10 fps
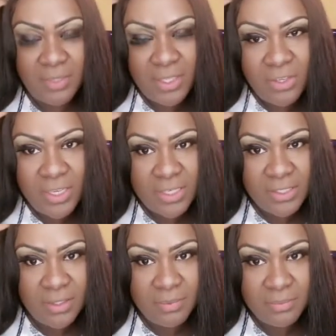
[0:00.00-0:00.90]
You gotta
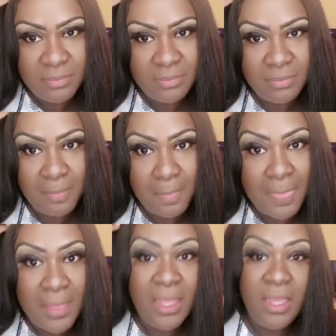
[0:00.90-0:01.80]
jump.
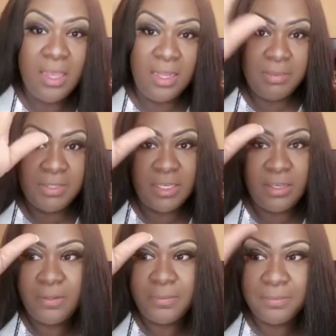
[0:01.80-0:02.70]
Now, let me tell
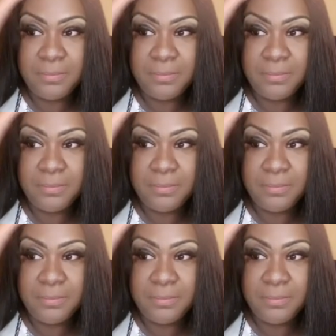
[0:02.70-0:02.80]
y'all.